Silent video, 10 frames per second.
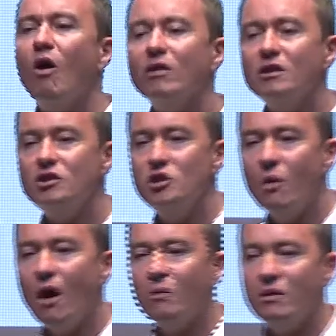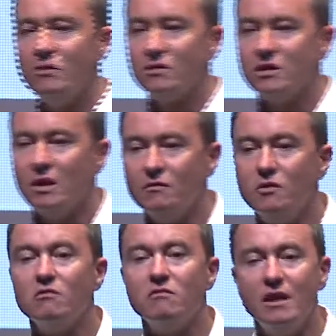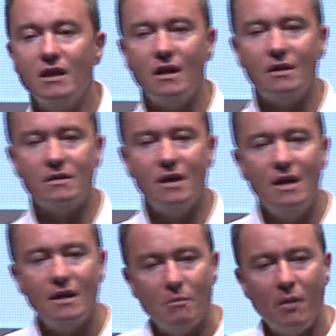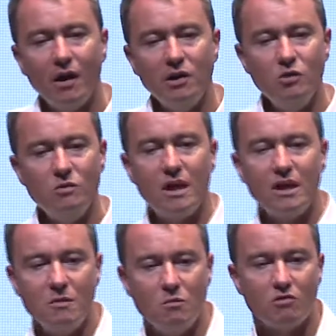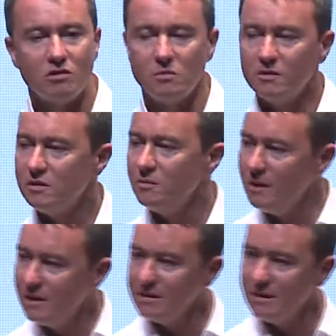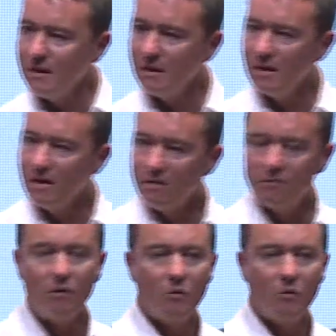honest you are with yourself, you'll realize that by you taking more responsibility for the